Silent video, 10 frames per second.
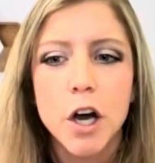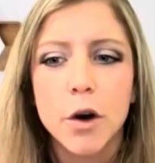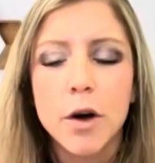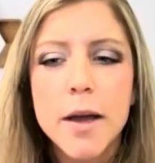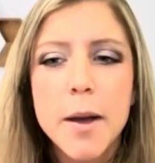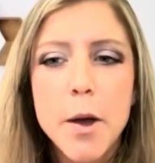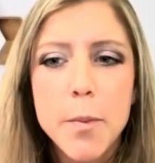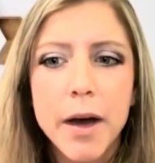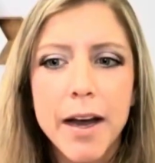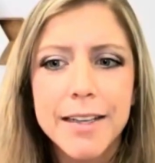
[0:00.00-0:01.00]
So,
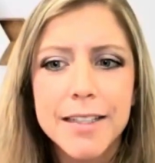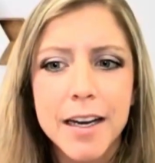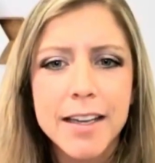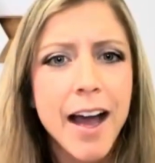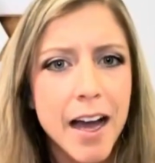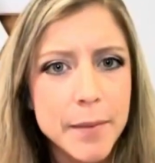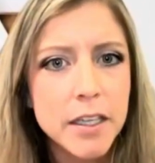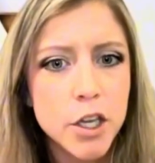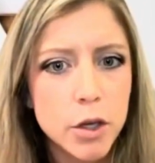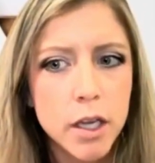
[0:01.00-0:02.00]
but yeah, I
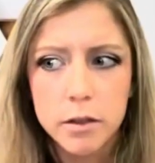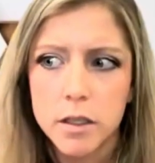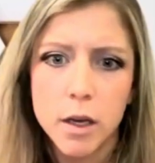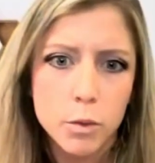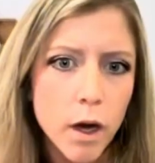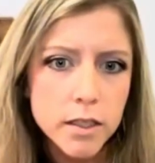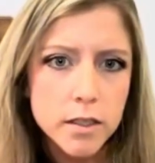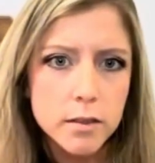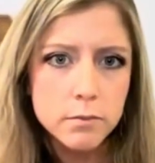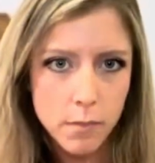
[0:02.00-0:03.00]
mean, it
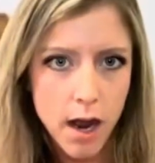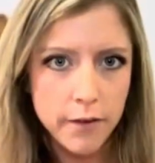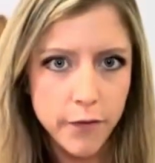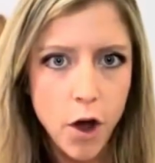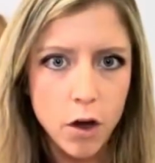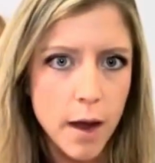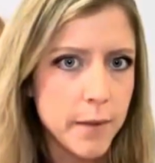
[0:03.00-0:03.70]
was my fault.